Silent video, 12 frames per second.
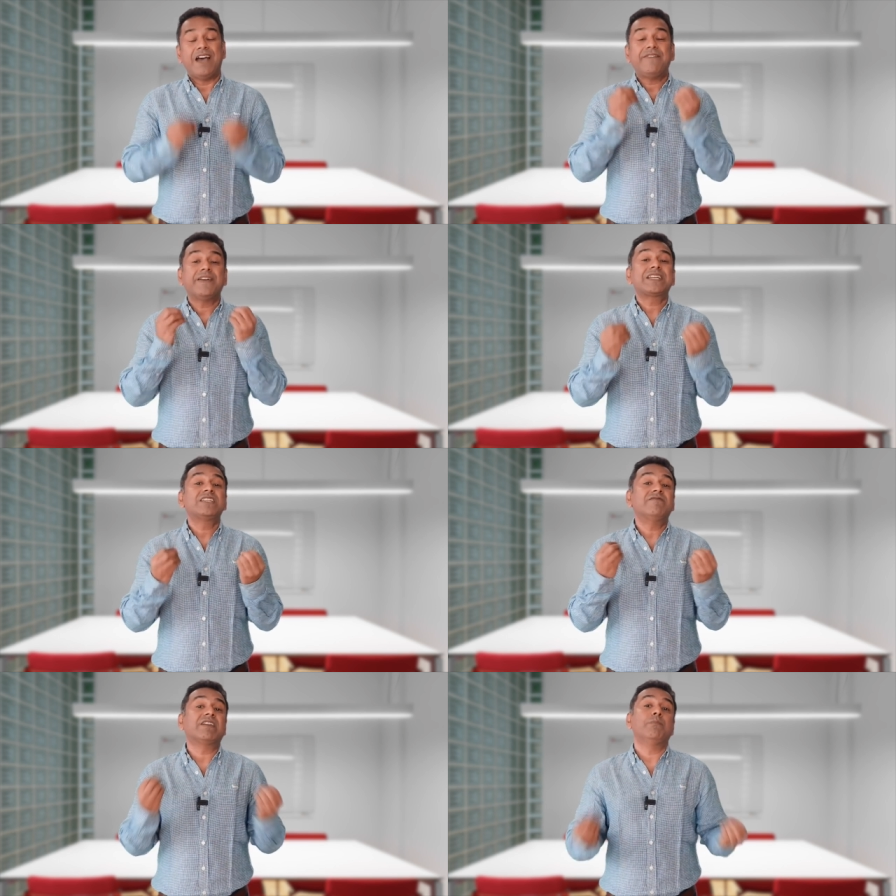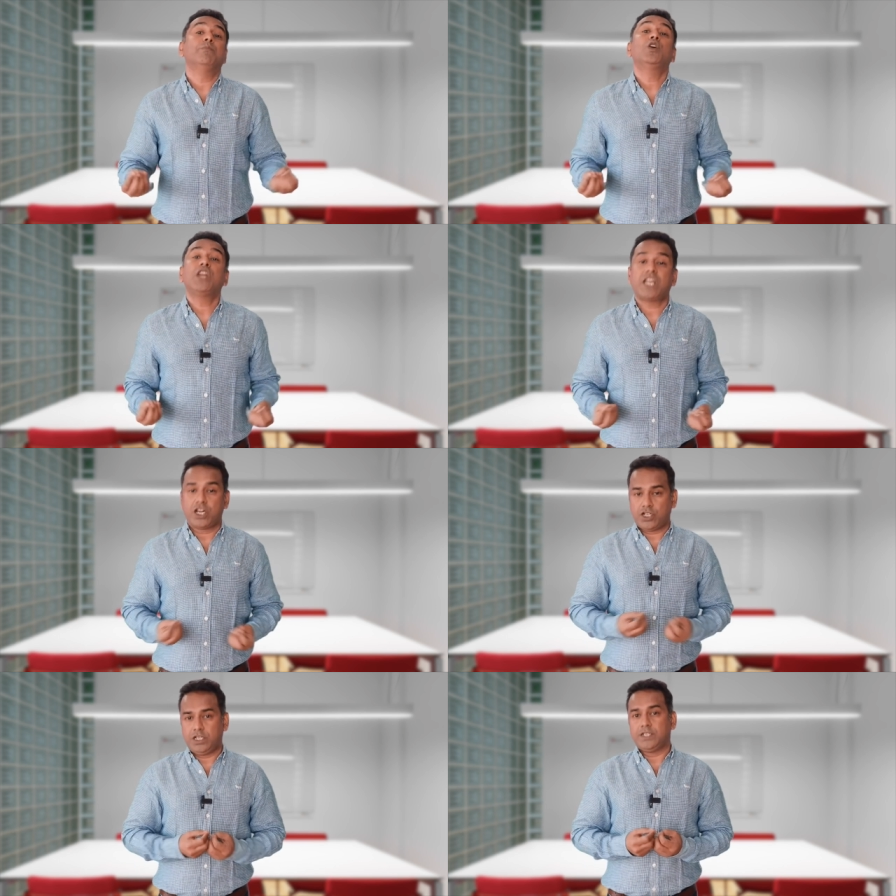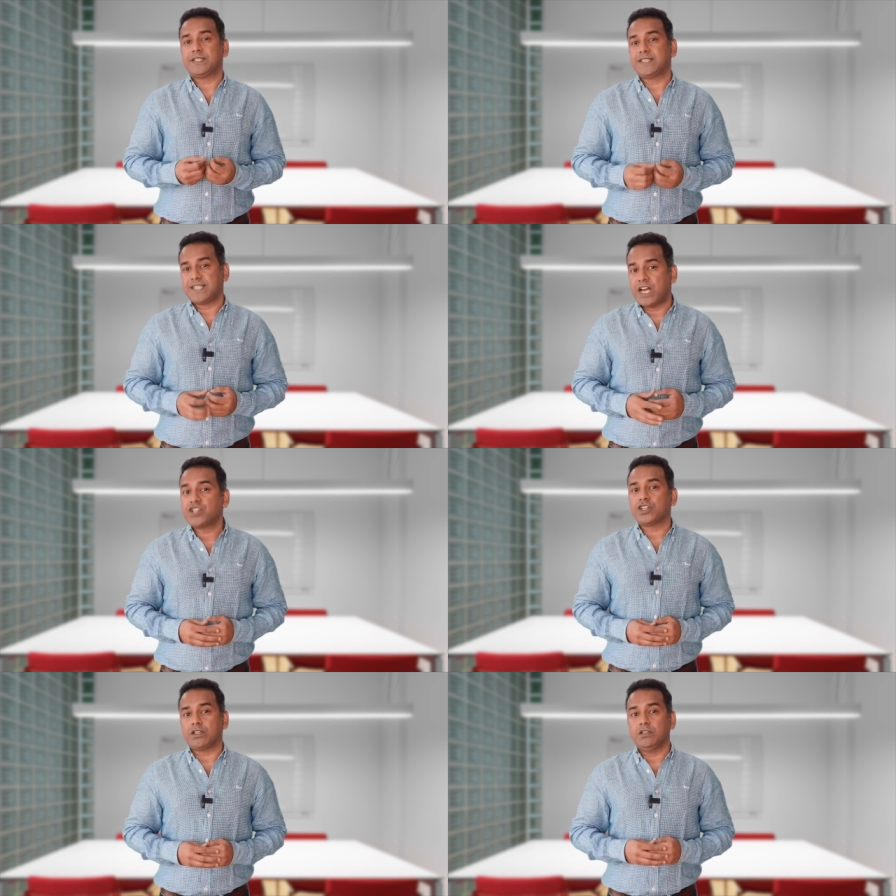Effective communication is
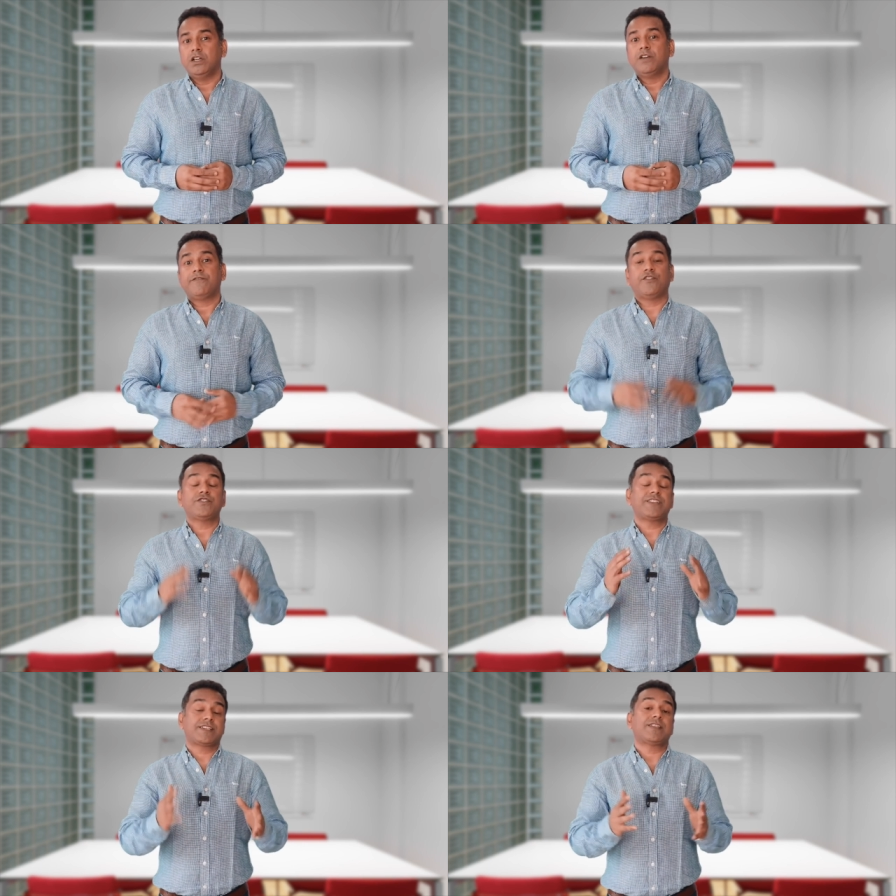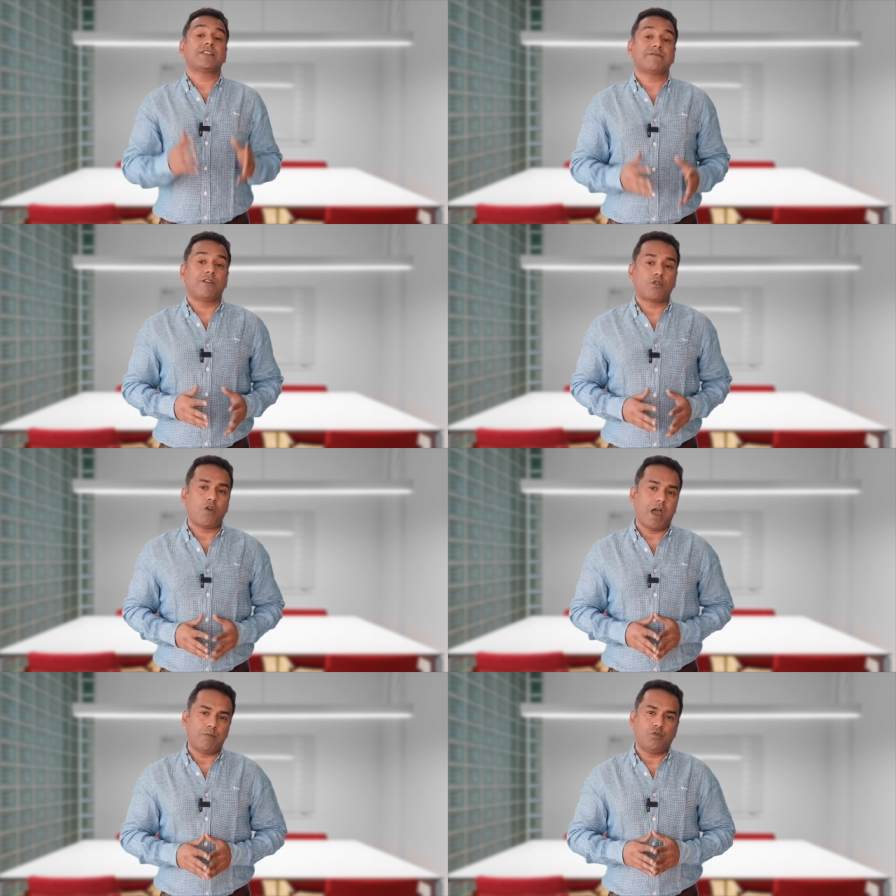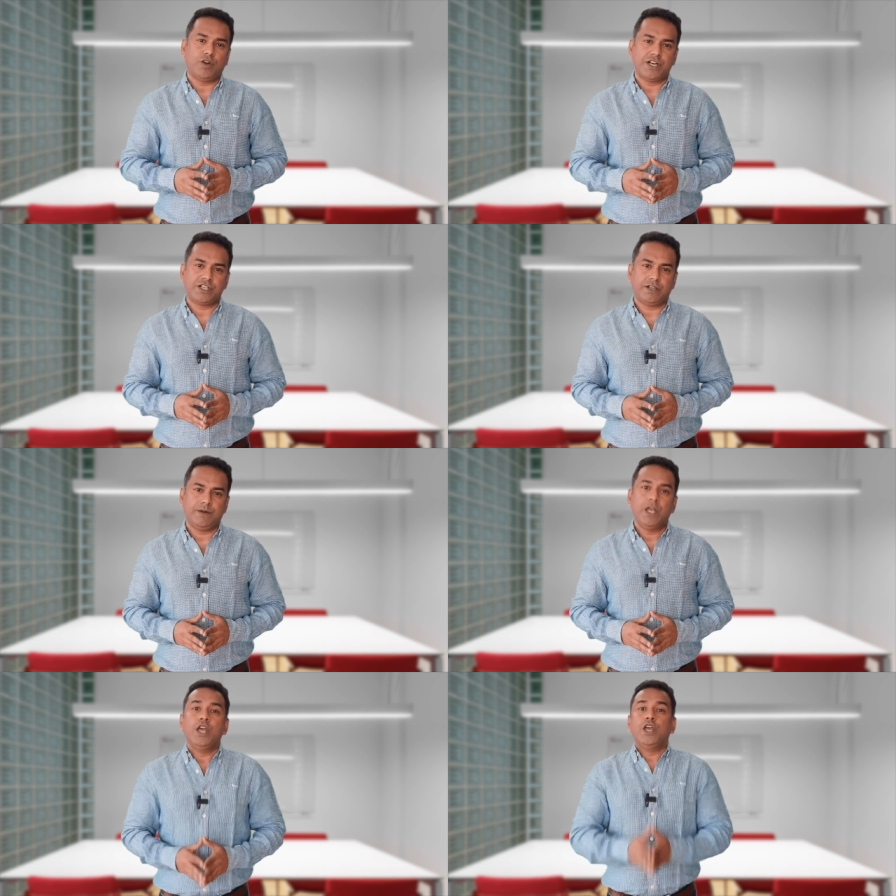essential for successful
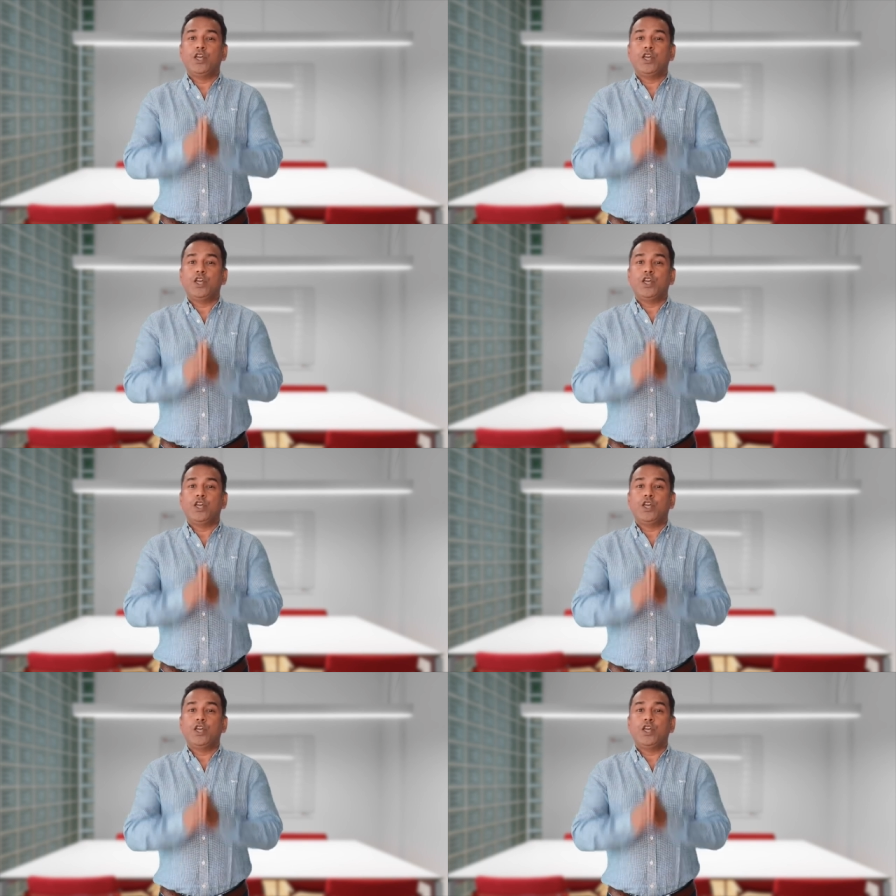collaboration.